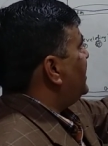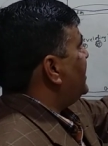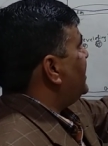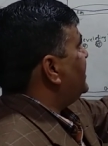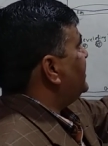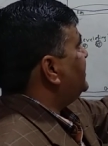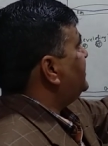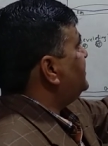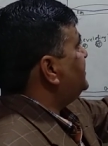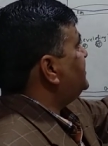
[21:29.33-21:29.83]

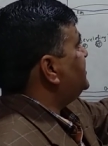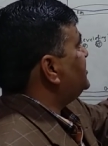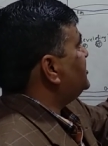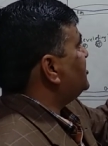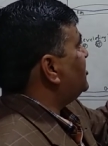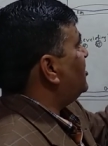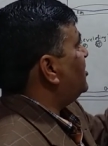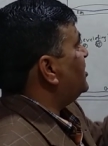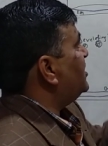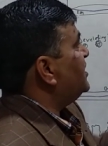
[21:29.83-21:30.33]
and this is
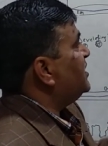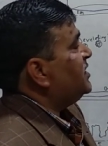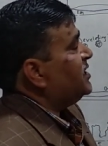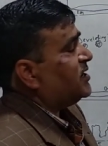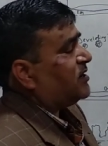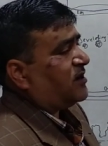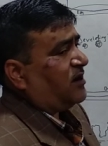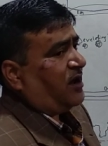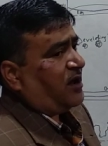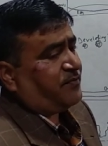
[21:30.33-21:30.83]
called
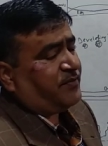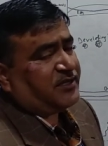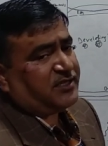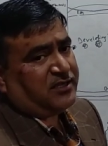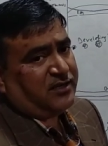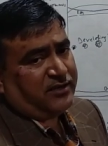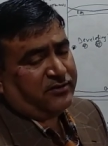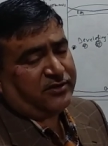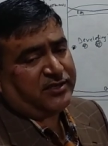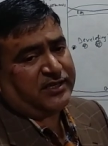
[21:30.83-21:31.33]

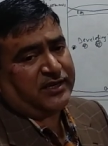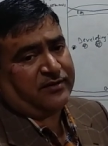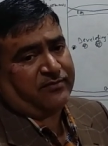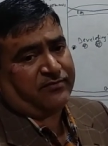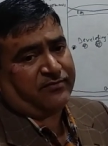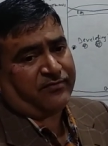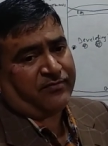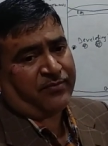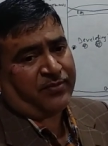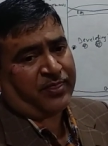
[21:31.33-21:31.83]
corpus
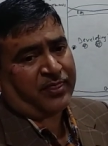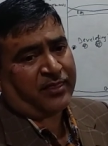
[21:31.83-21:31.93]
luteum.